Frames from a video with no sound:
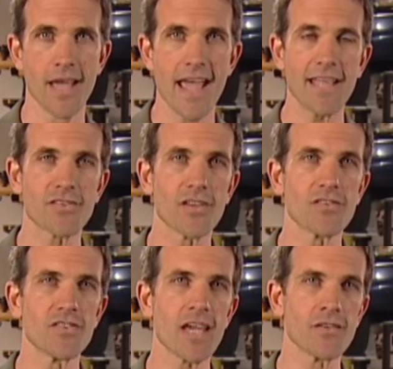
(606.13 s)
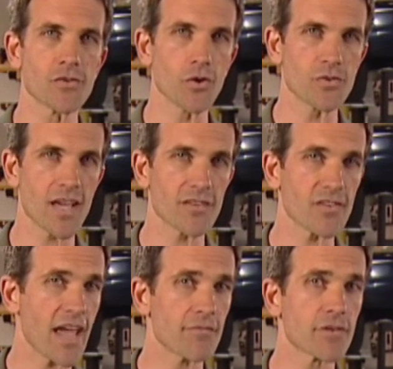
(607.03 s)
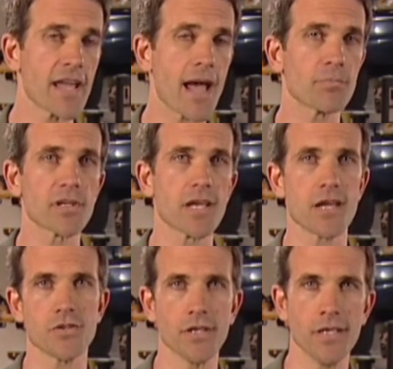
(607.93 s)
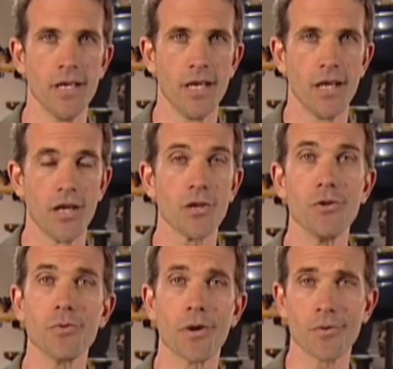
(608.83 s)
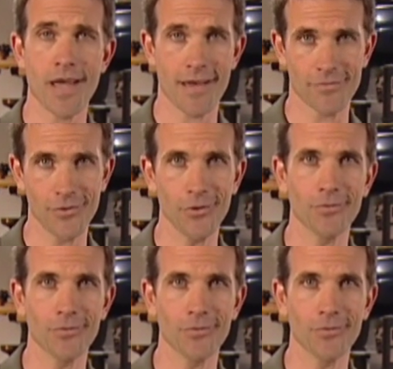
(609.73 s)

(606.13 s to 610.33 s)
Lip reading: And since Denso tests every application, you don't have to.